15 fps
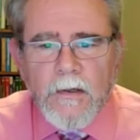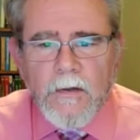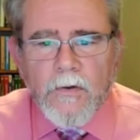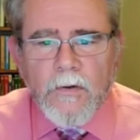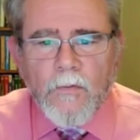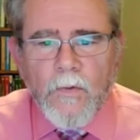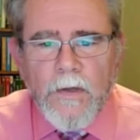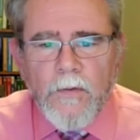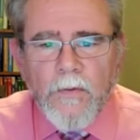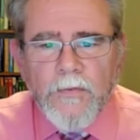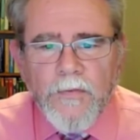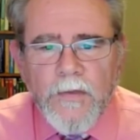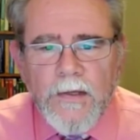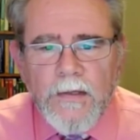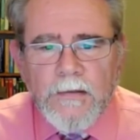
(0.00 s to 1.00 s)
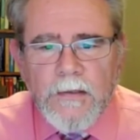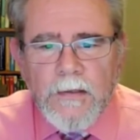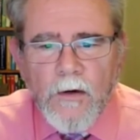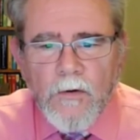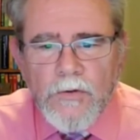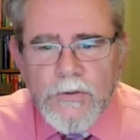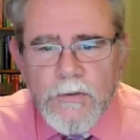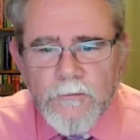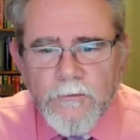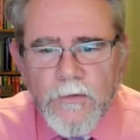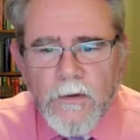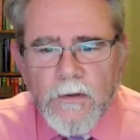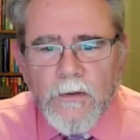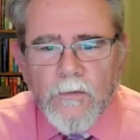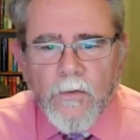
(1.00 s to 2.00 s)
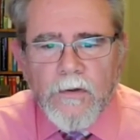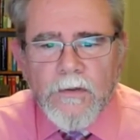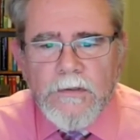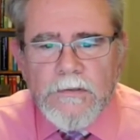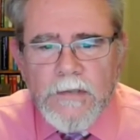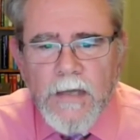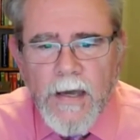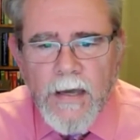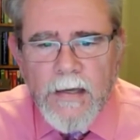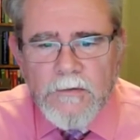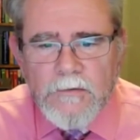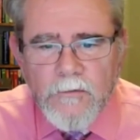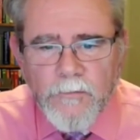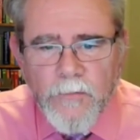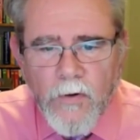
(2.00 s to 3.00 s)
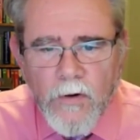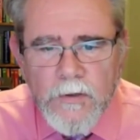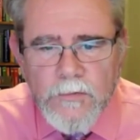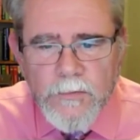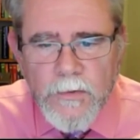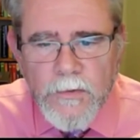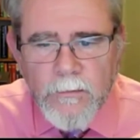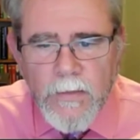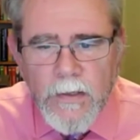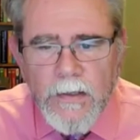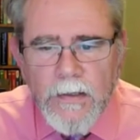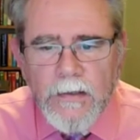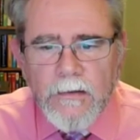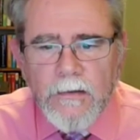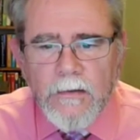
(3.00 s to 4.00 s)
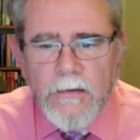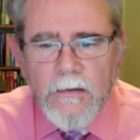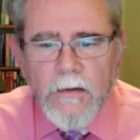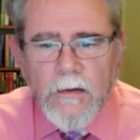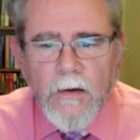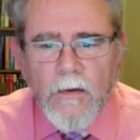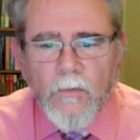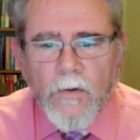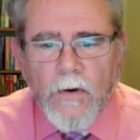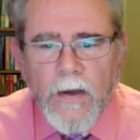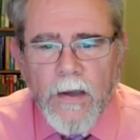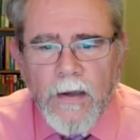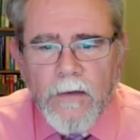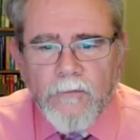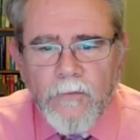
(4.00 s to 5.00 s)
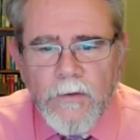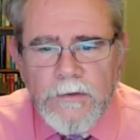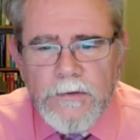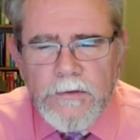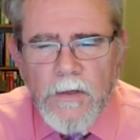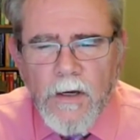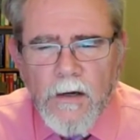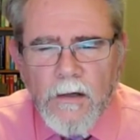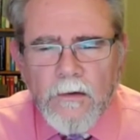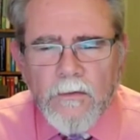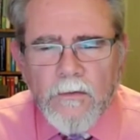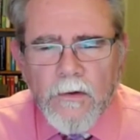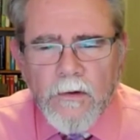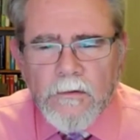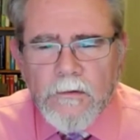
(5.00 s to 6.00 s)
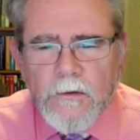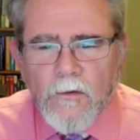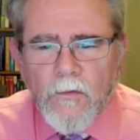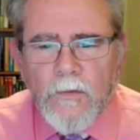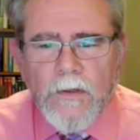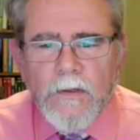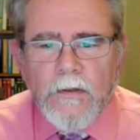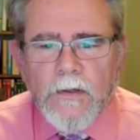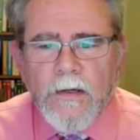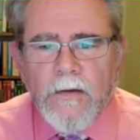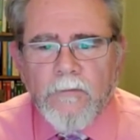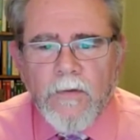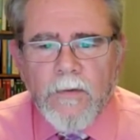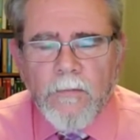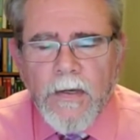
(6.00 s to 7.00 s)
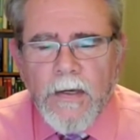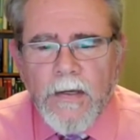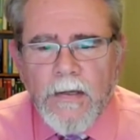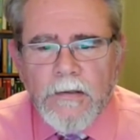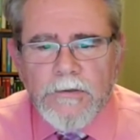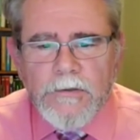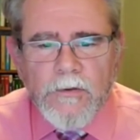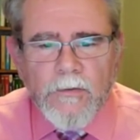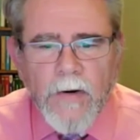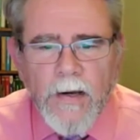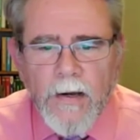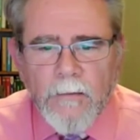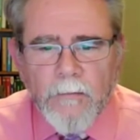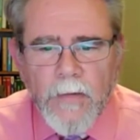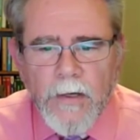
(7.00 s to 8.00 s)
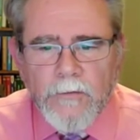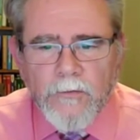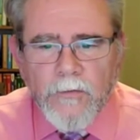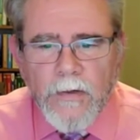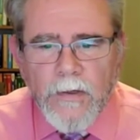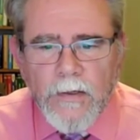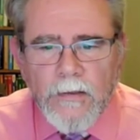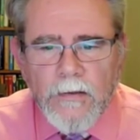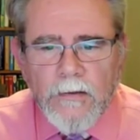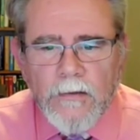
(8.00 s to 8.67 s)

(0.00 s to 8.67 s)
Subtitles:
Could we with ink the ocean fill, and were the skies of parchment made, were every stalk on earth a quill, and every man a scribe by trade?